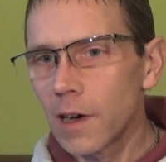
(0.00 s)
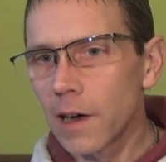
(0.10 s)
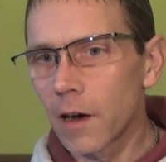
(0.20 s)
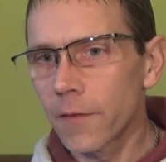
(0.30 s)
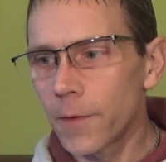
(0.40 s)

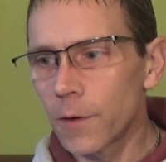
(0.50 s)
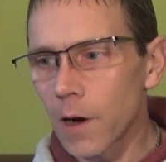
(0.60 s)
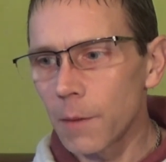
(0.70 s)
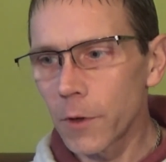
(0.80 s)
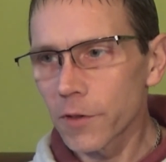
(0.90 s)
and I thought,
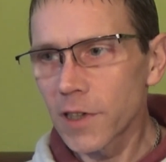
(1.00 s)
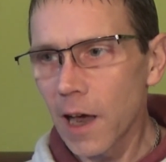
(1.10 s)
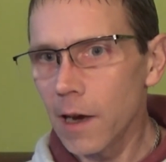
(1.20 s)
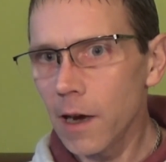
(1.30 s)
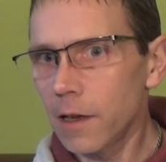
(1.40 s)
I'm not
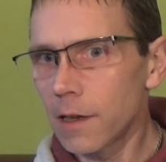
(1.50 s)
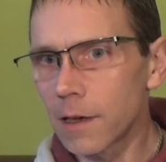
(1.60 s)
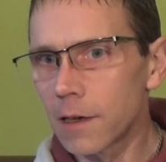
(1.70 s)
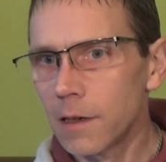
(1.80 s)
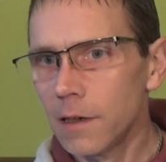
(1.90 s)
saying anything.